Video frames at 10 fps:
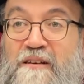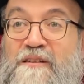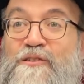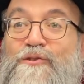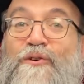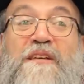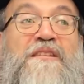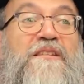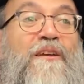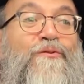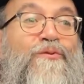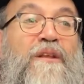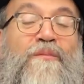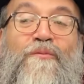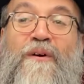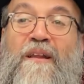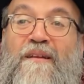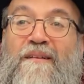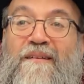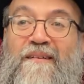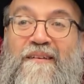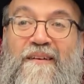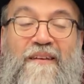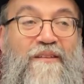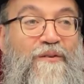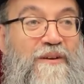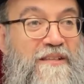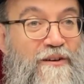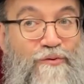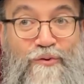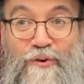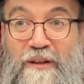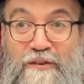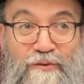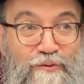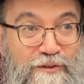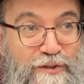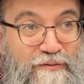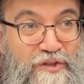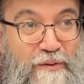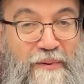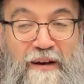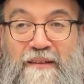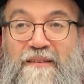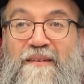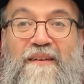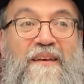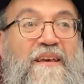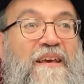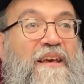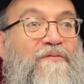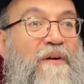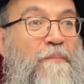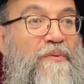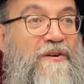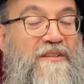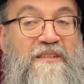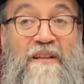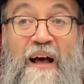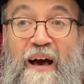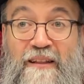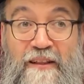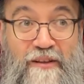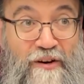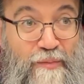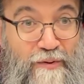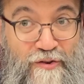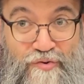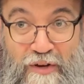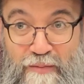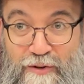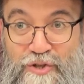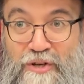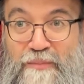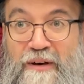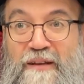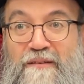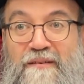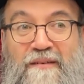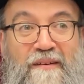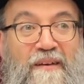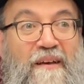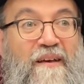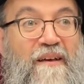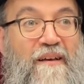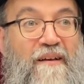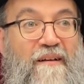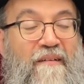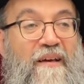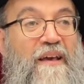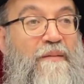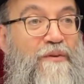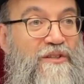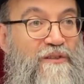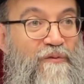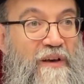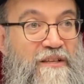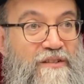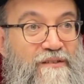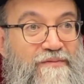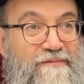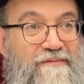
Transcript: So he said to them, well, there is a rule in the rules of Shabbat. If a person had a terrible dream on Shabbat, he must fast.